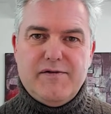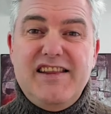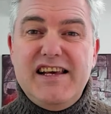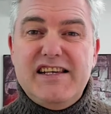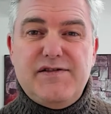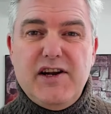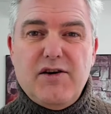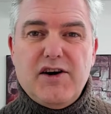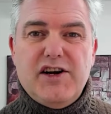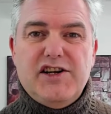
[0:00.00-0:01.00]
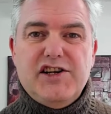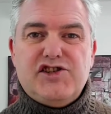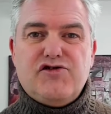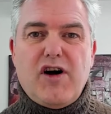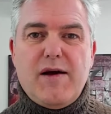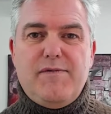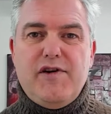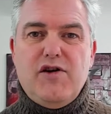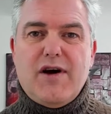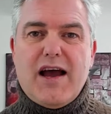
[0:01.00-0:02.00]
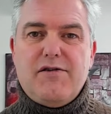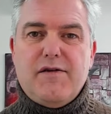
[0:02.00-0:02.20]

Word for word: And in this video I'm going to describe for you how